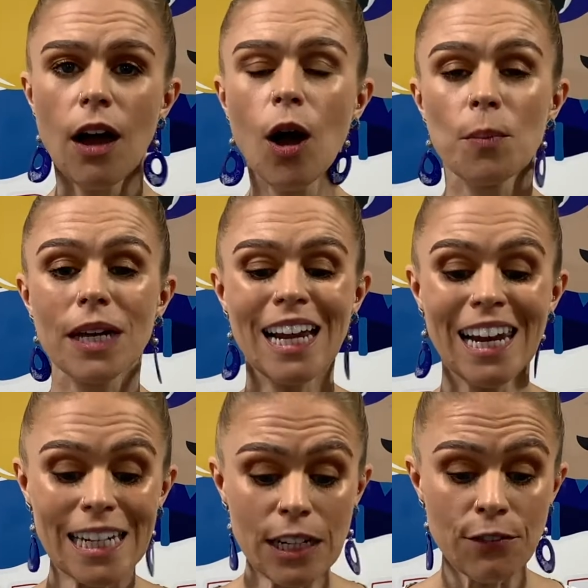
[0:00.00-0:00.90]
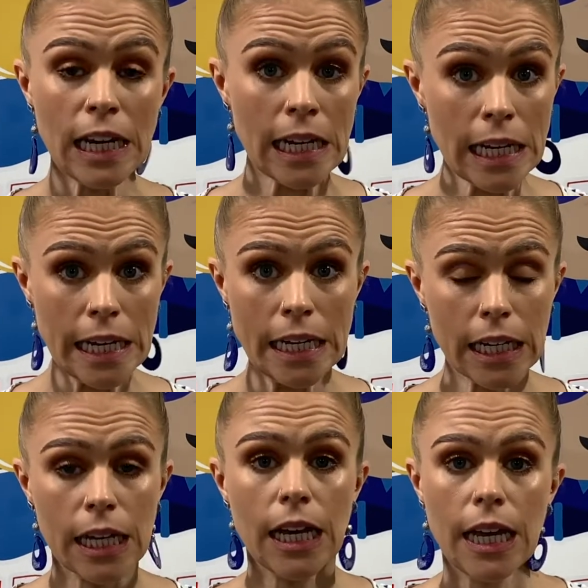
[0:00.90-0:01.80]
I'm going to leave a link
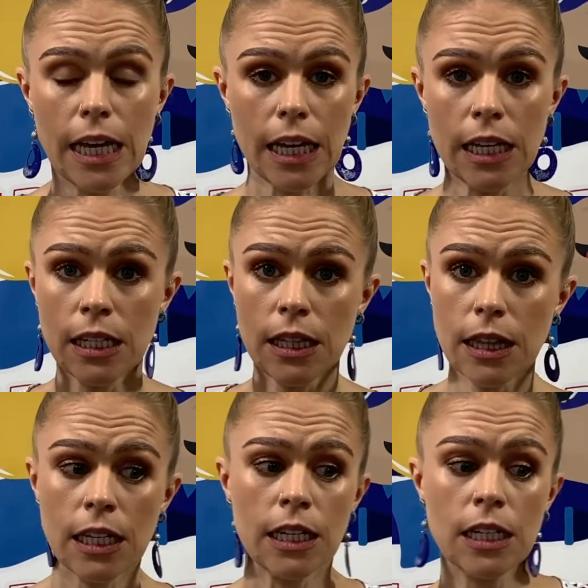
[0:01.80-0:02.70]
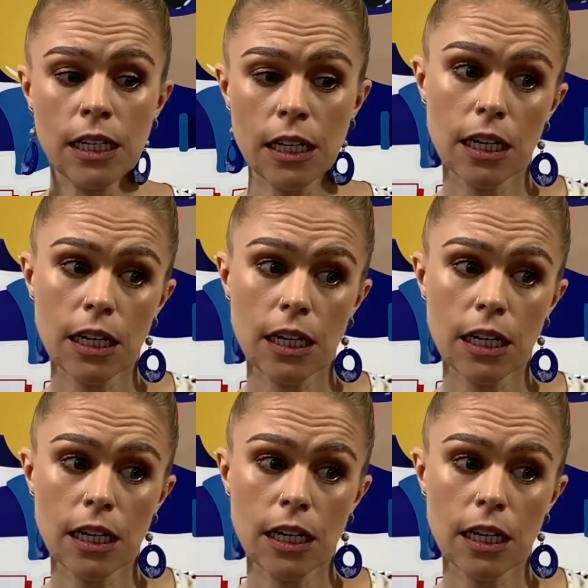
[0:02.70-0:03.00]
in the